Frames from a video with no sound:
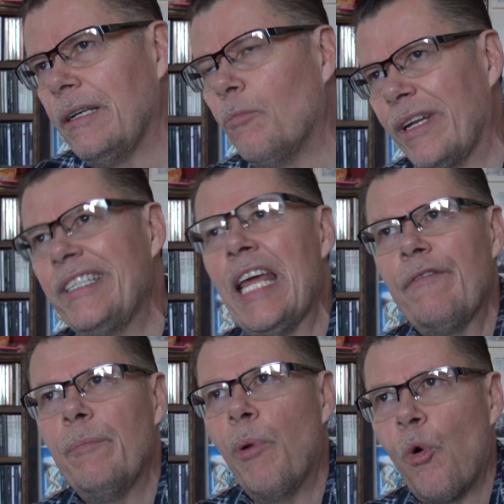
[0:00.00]
what
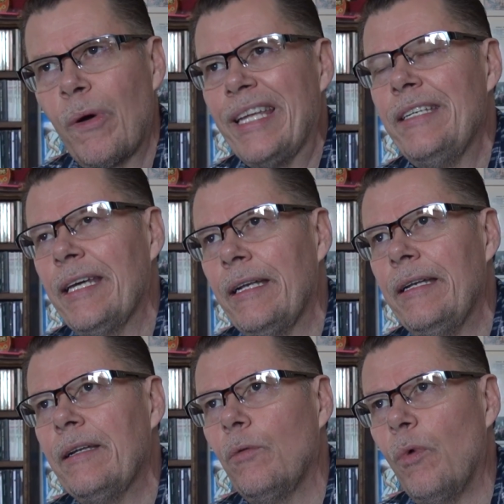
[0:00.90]
David Bowie
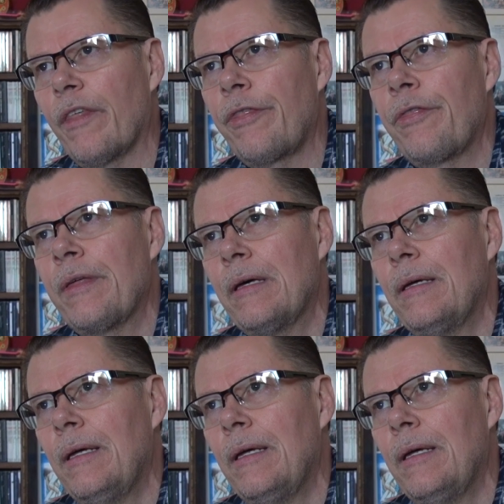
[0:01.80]
did with